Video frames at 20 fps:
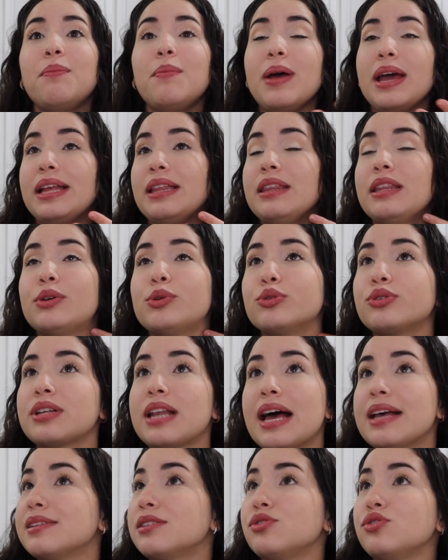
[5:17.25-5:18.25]
And those
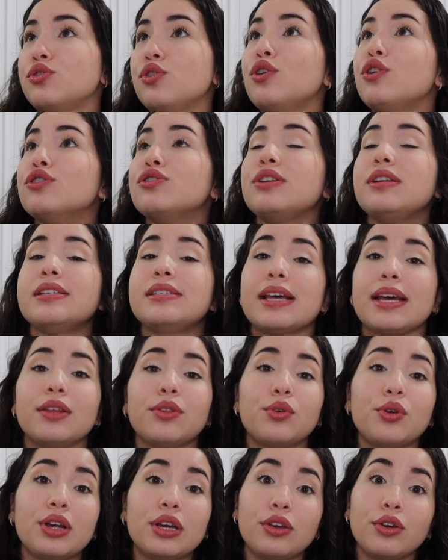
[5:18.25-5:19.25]
classes you usually
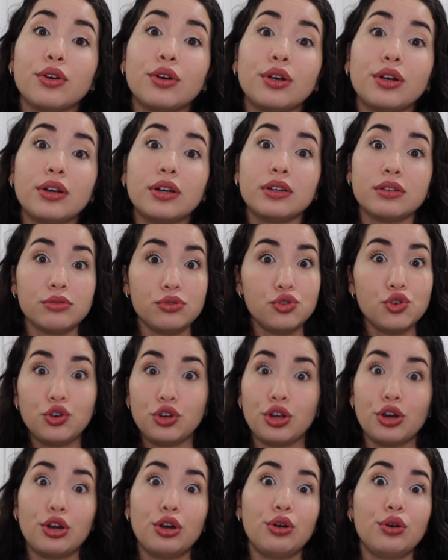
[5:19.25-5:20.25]
take during your
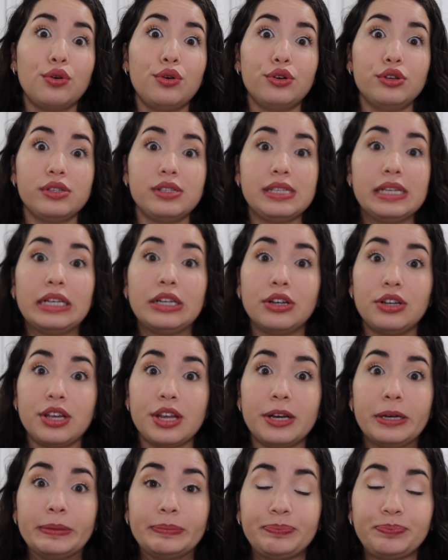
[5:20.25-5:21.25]
junior or senior
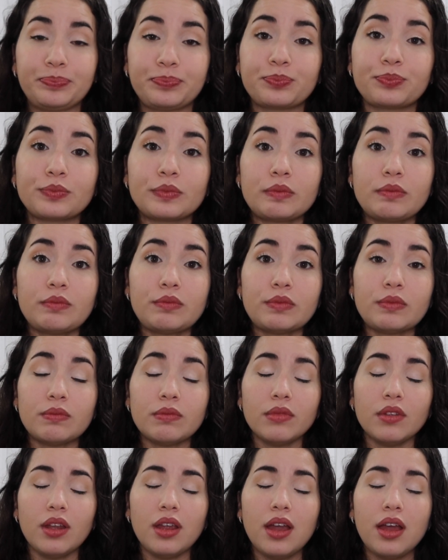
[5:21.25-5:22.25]
year.
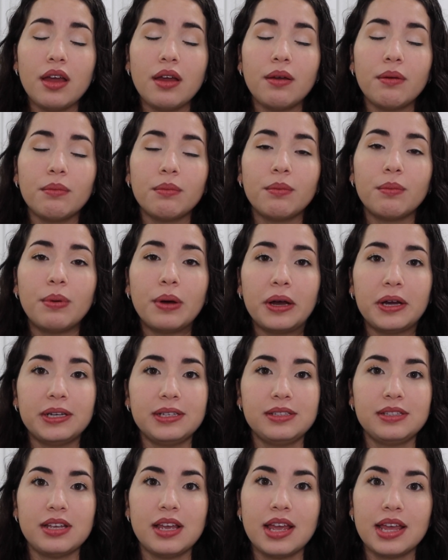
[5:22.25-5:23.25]

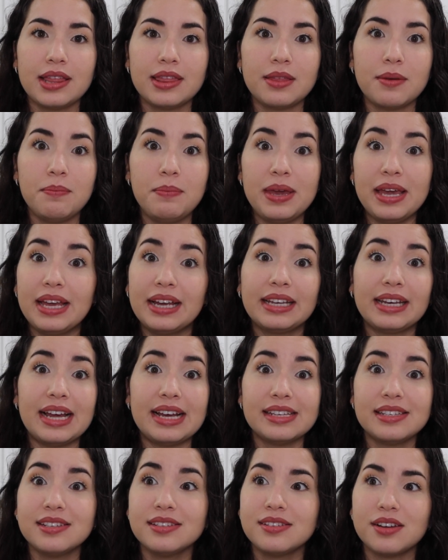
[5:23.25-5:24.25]
But the big
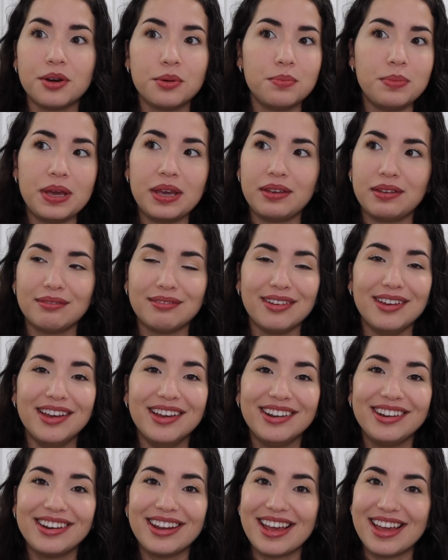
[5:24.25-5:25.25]
classes are big.
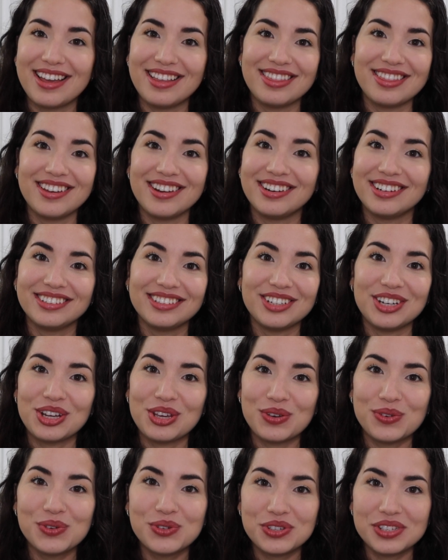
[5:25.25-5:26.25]
Like they're
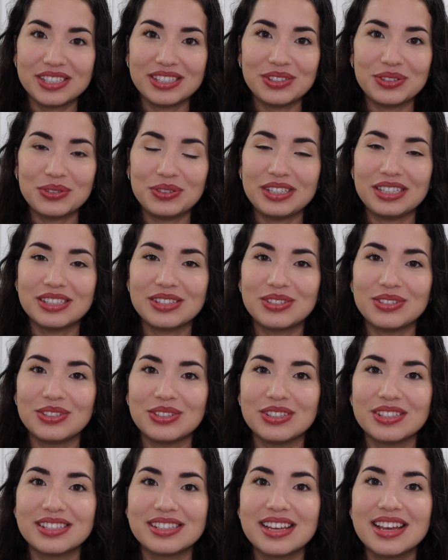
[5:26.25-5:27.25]
huge, and you need to
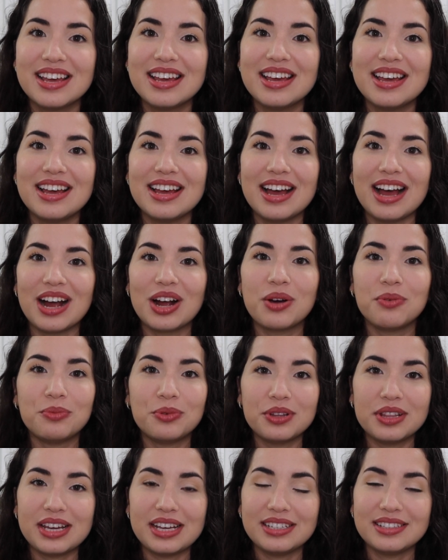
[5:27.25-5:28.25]
just
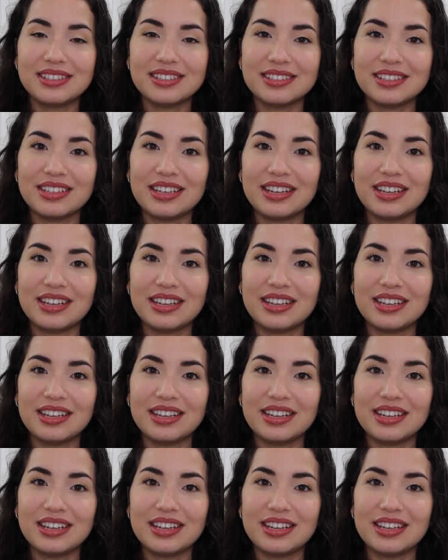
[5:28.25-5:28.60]
accommodate